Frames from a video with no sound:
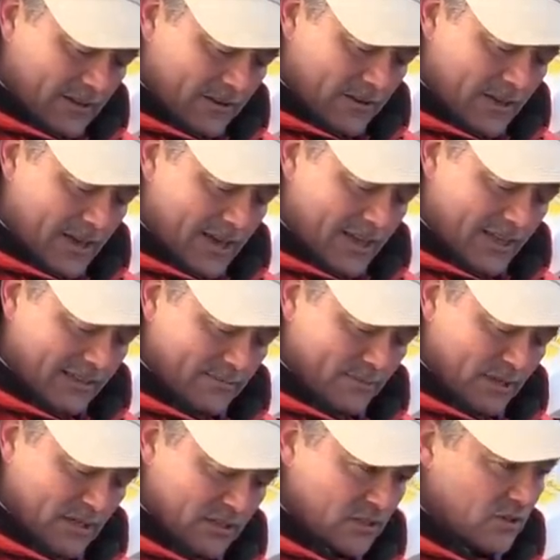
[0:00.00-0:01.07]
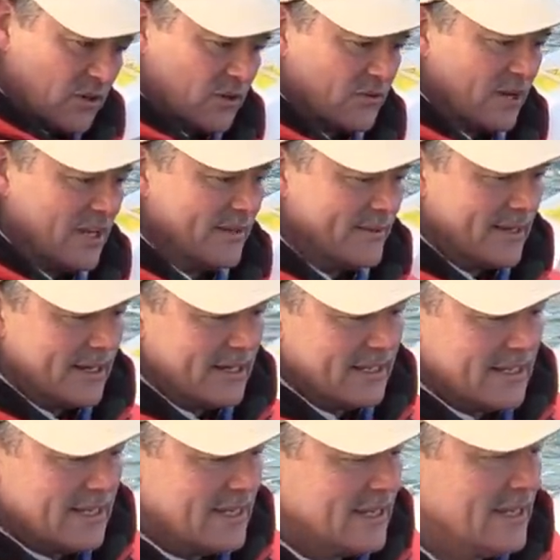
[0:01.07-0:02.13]
Okay, that minnow's going right
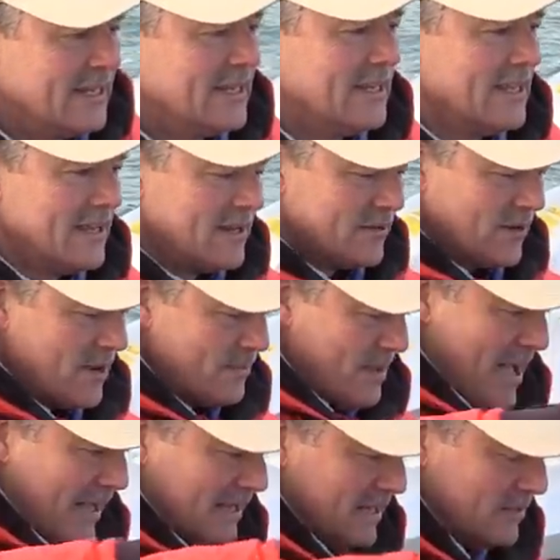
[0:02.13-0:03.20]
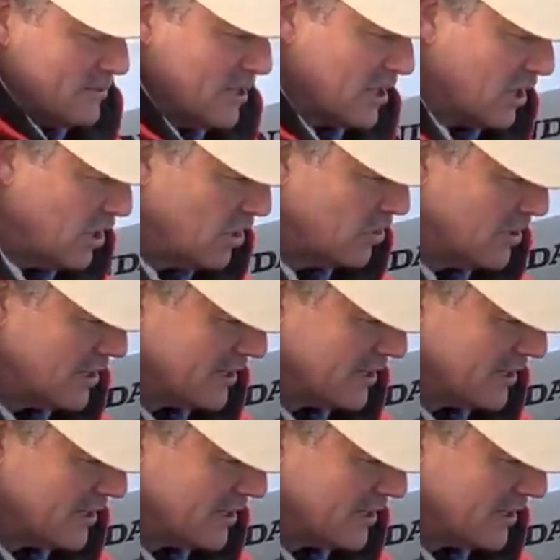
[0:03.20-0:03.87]
on. Right back in we go.